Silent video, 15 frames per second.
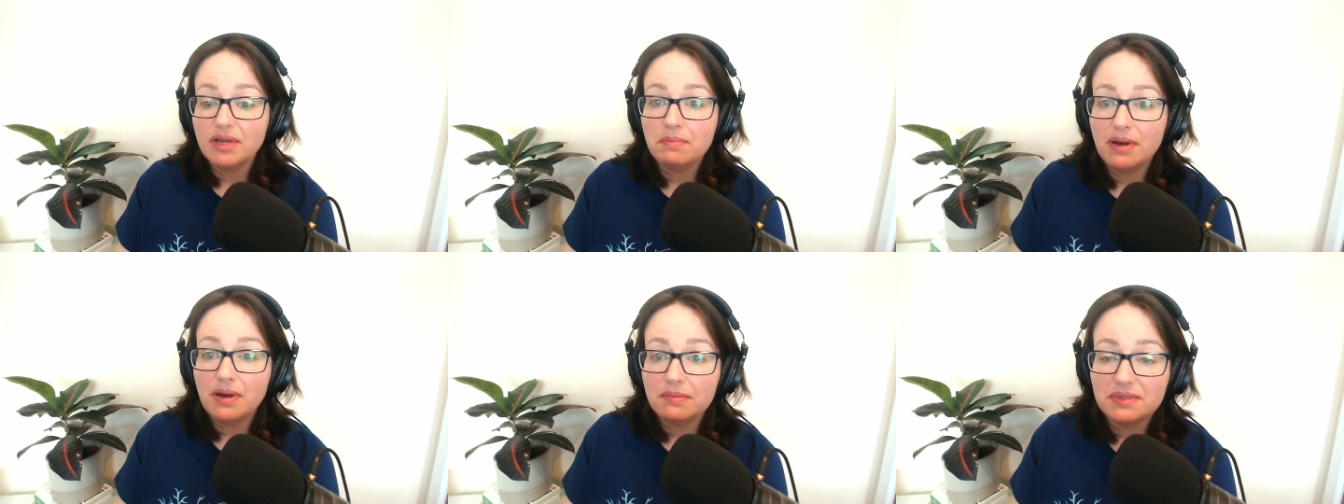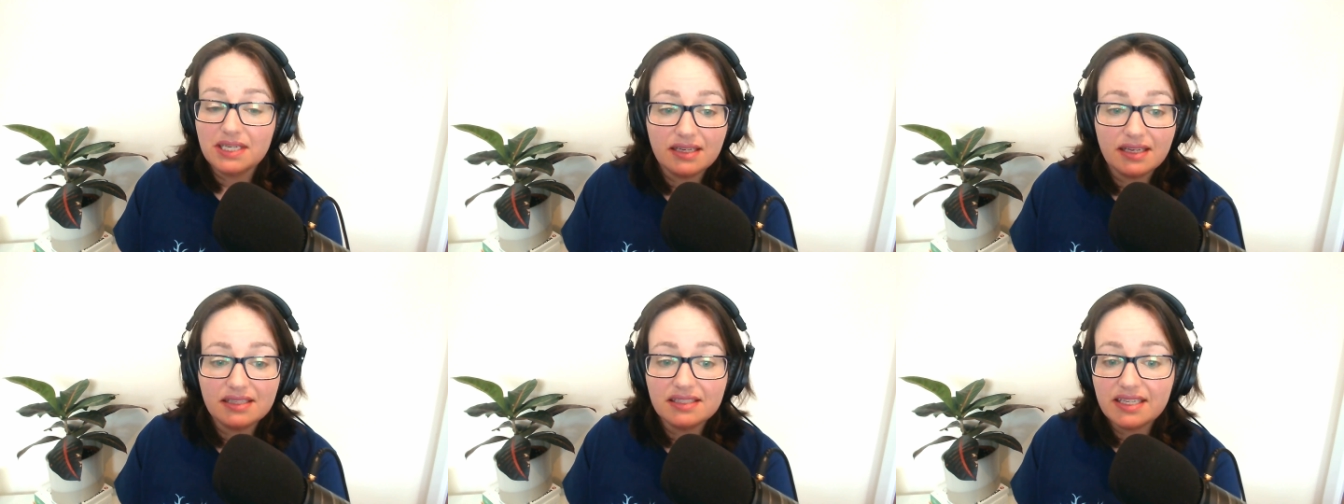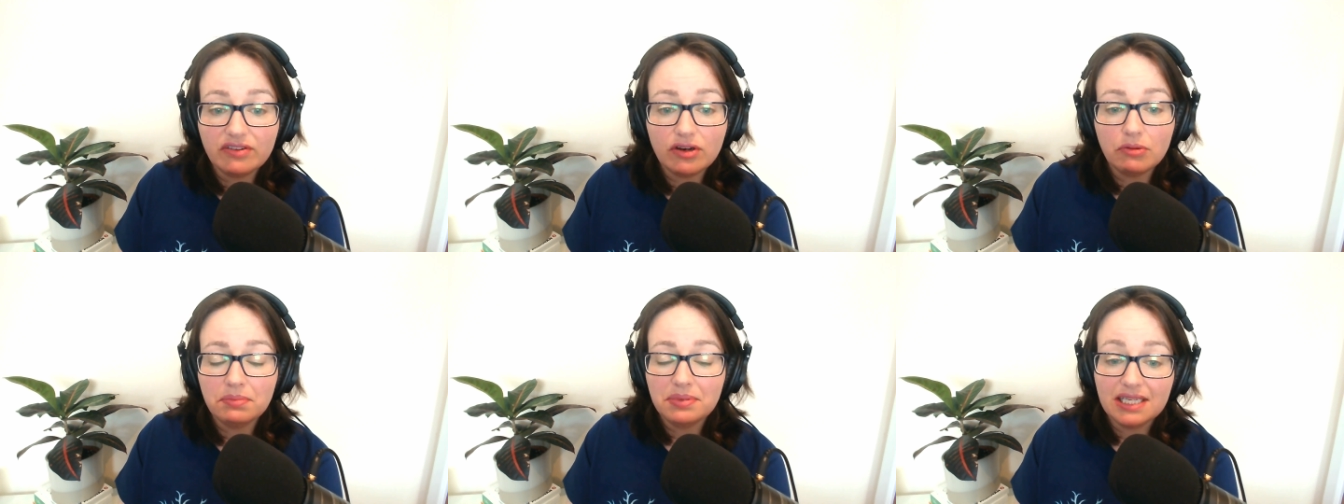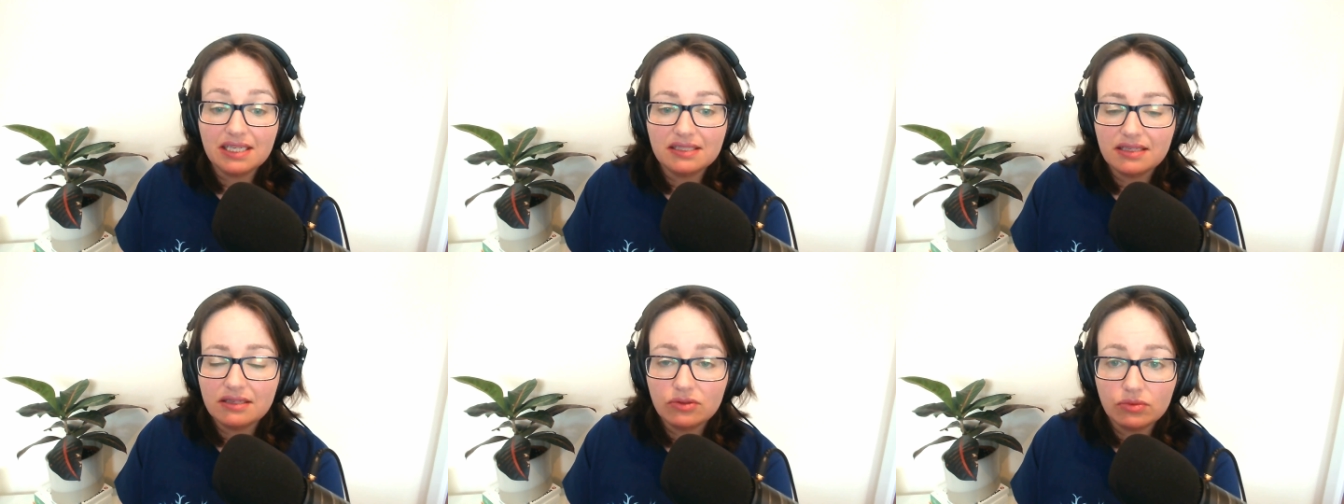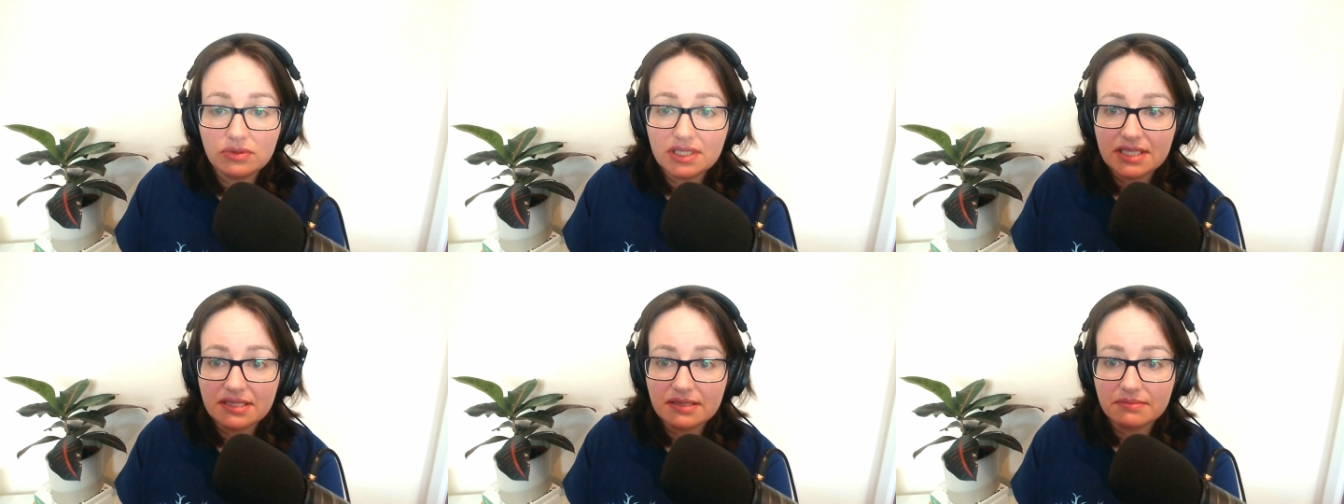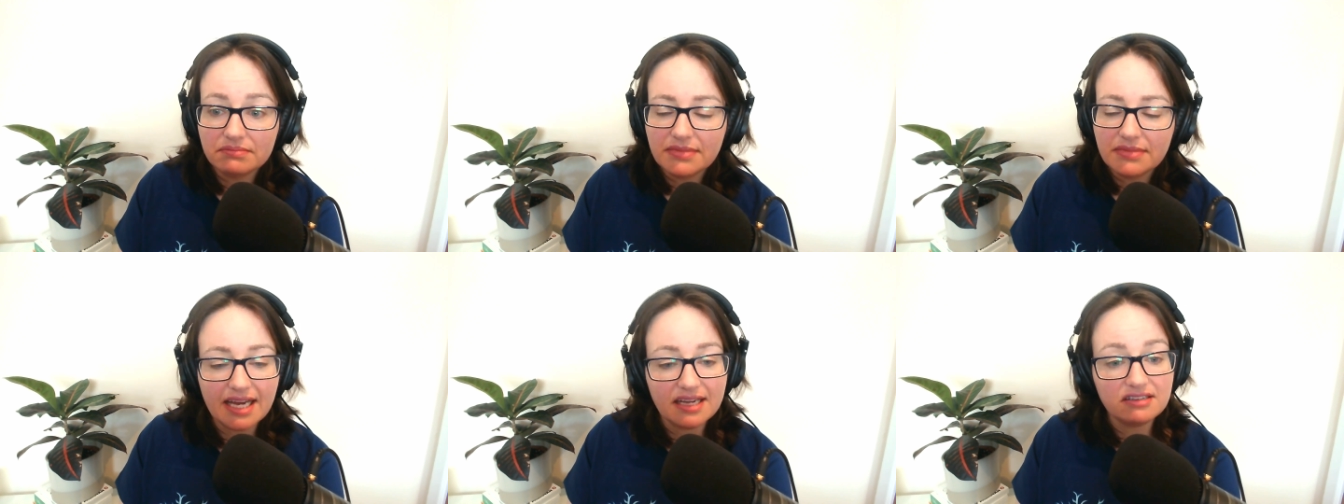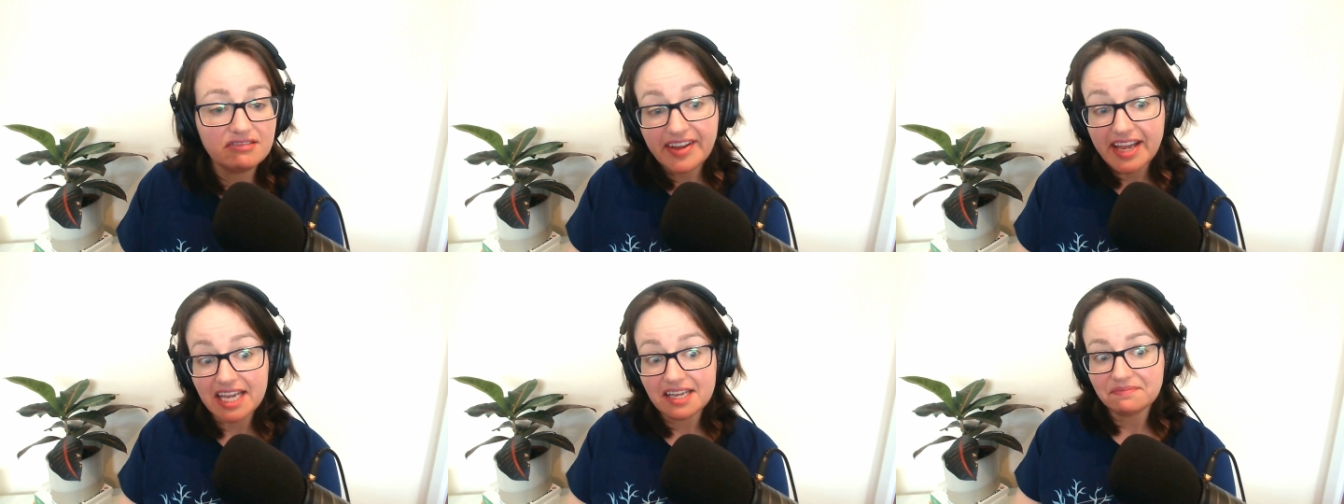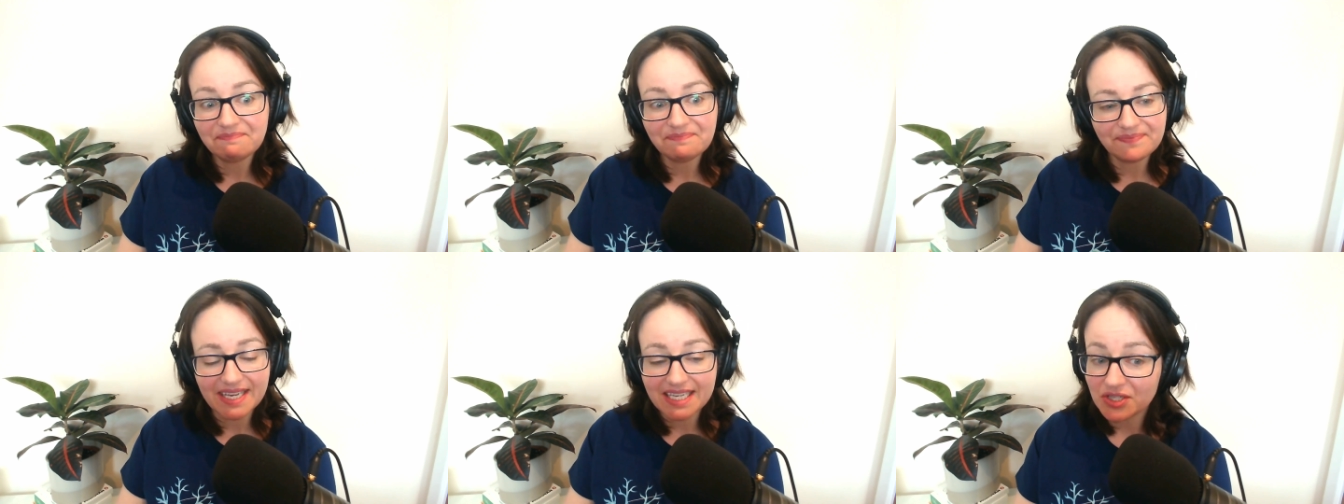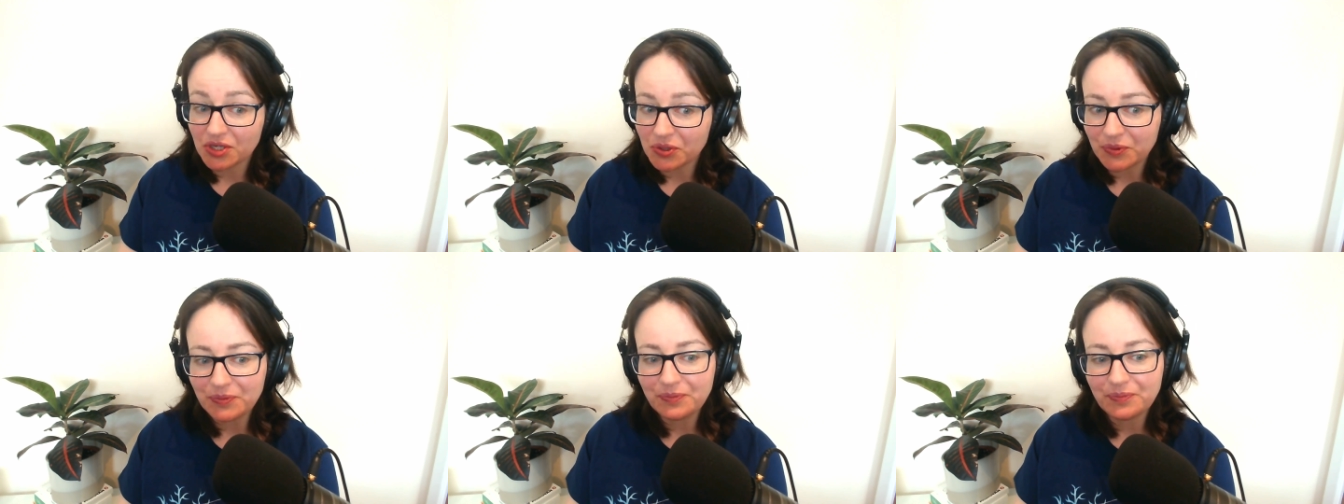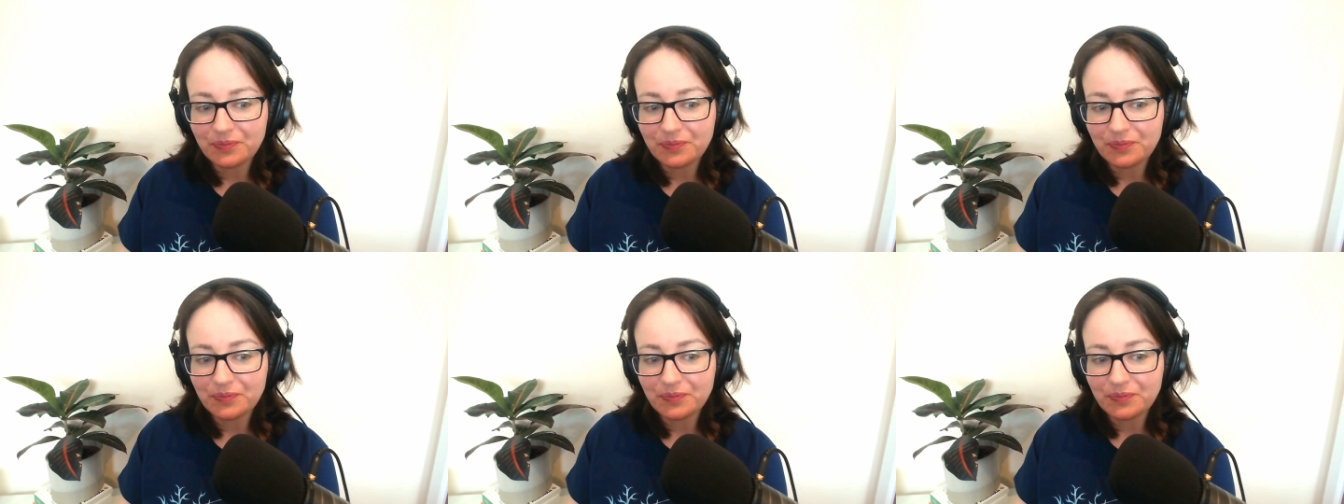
epileptic encephalopathies and autism and Dravet as a whole.